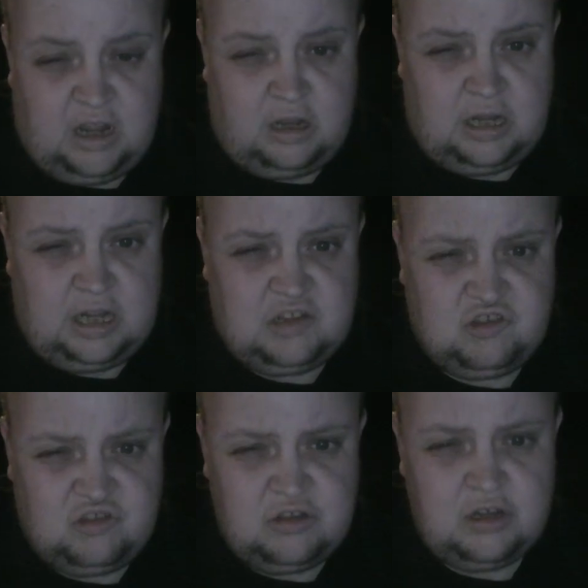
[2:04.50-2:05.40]
It's
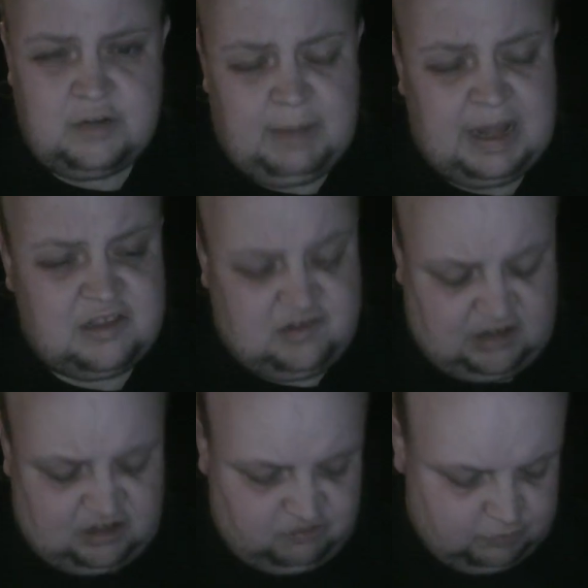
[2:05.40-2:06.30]
not a bad
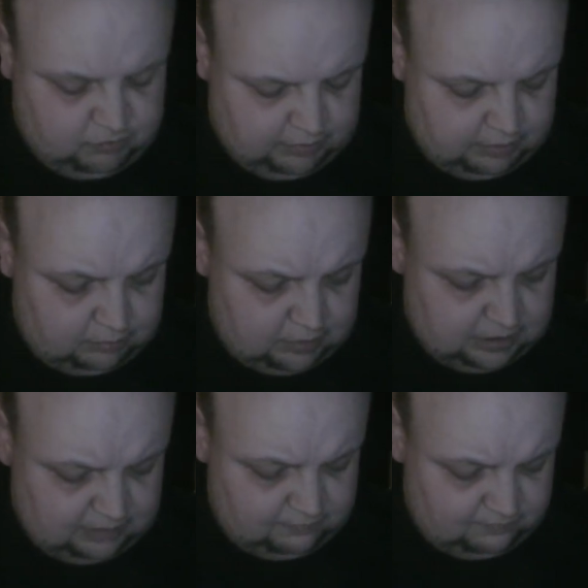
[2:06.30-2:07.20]
detachment rule,
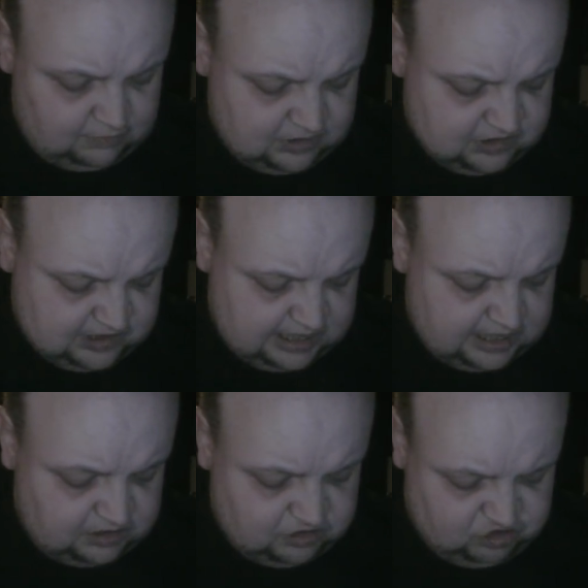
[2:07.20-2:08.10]
and I've got to say
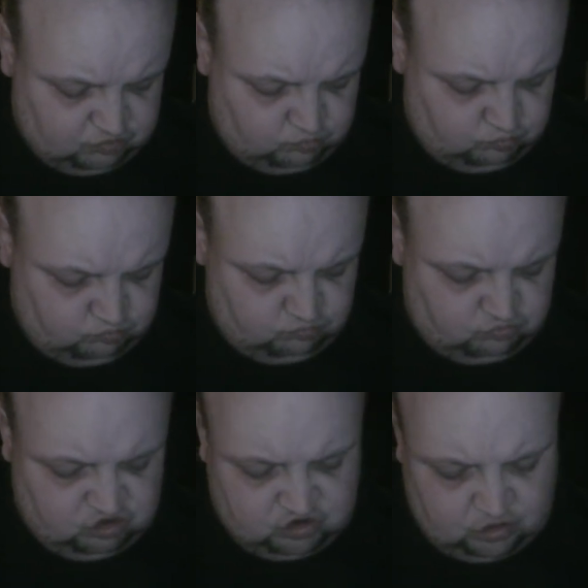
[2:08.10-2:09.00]
it's
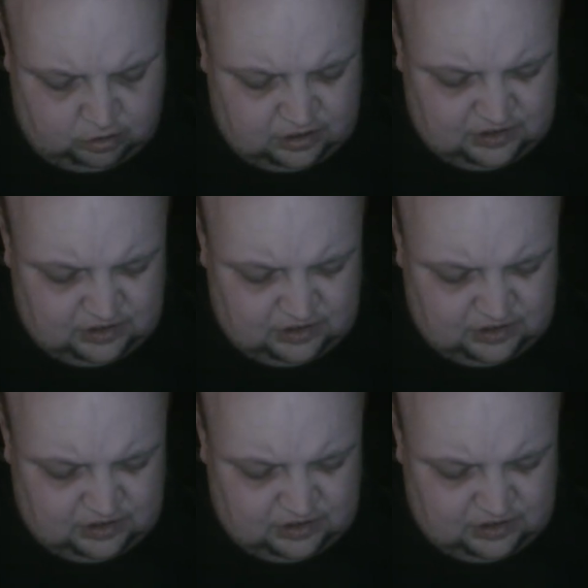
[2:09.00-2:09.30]
solid.